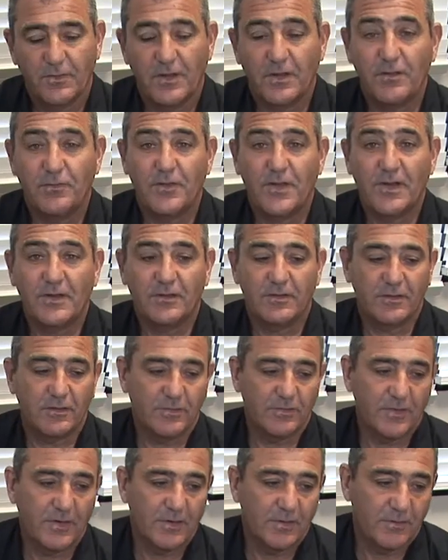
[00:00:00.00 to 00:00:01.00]
Very
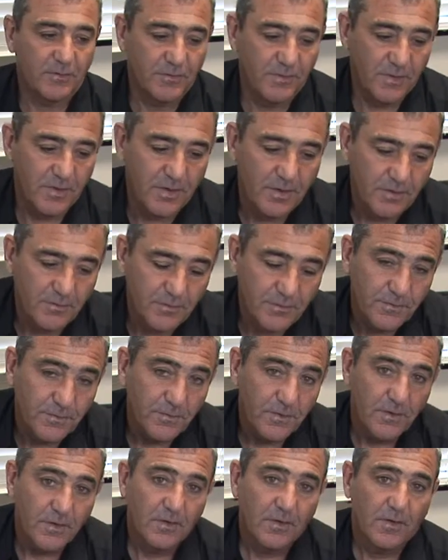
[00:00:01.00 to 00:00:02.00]
effective and
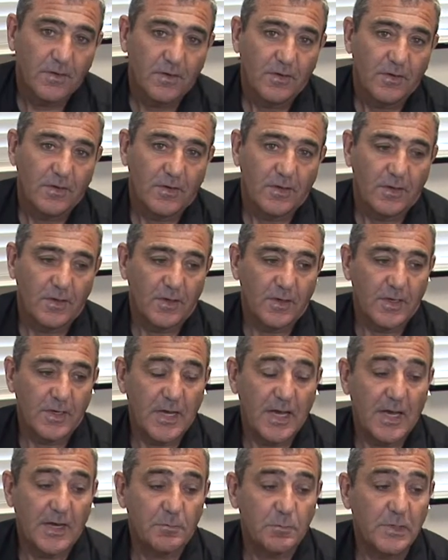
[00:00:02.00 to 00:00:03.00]

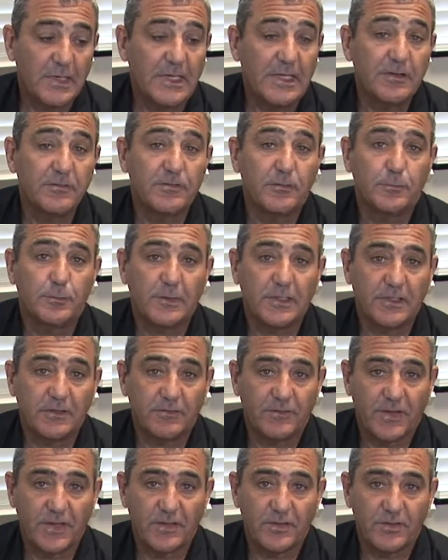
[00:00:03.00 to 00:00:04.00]
an unbelievable
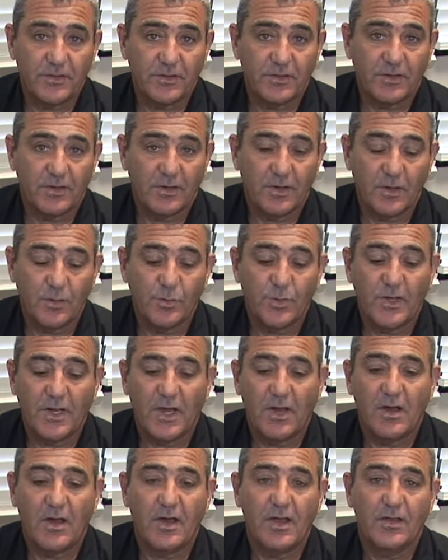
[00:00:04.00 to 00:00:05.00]
invention. It opened
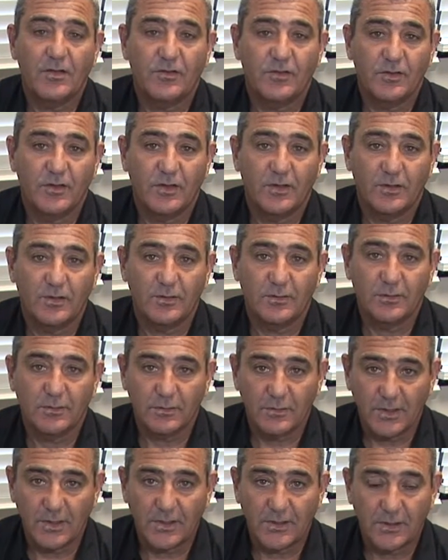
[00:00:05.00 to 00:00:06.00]
our eyes to a
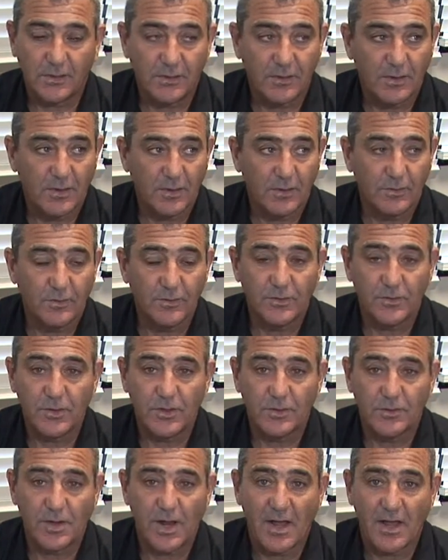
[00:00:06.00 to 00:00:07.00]
whole new
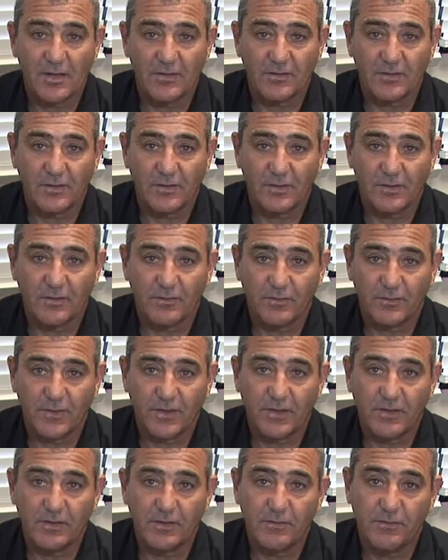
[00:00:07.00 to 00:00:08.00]
horizon of
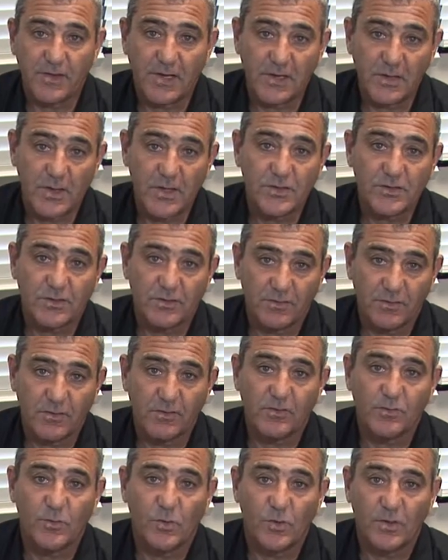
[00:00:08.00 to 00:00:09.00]
evaluation of the
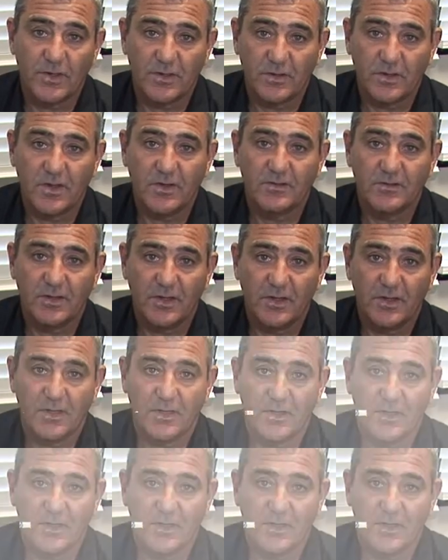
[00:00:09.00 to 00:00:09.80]
small intestine.